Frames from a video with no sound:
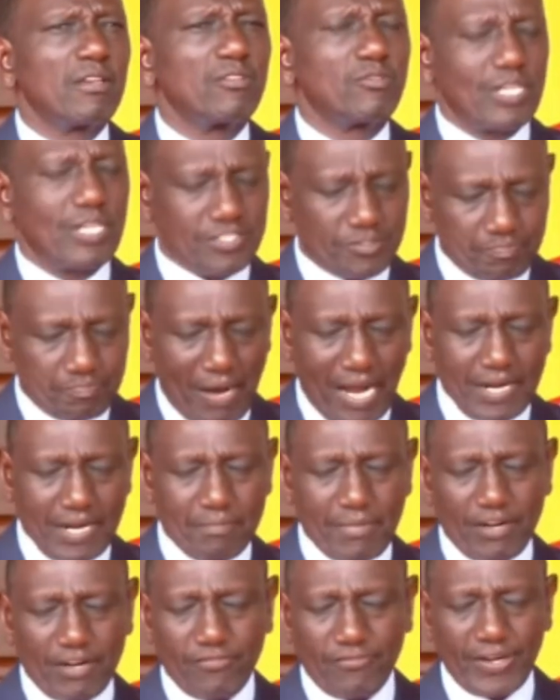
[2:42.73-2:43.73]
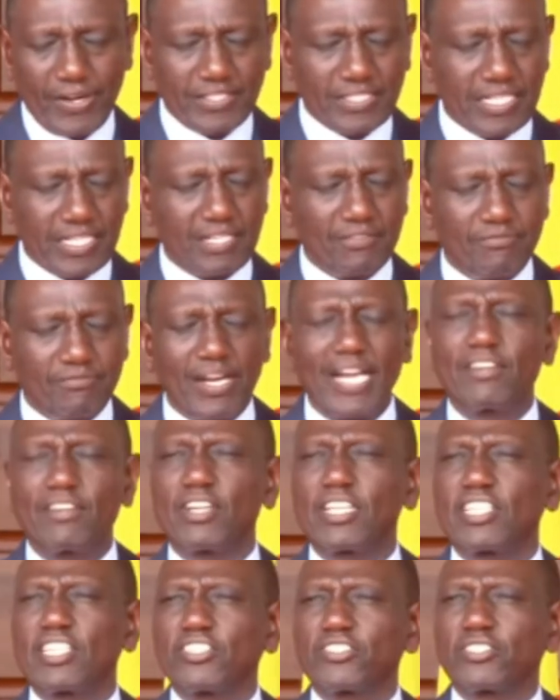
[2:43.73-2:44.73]
To expand manufacturing, value
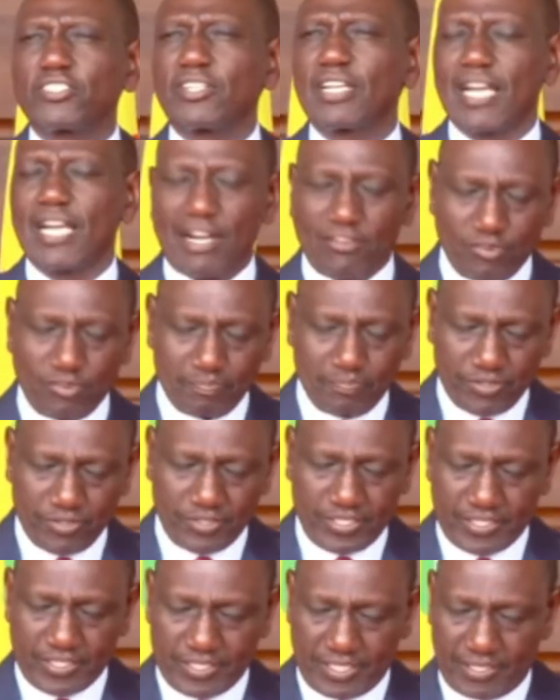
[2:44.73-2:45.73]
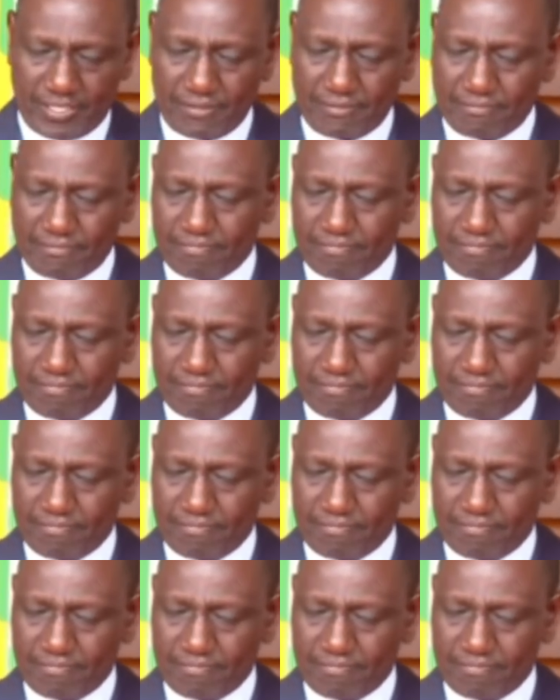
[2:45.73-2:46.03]
addition, and agro-processing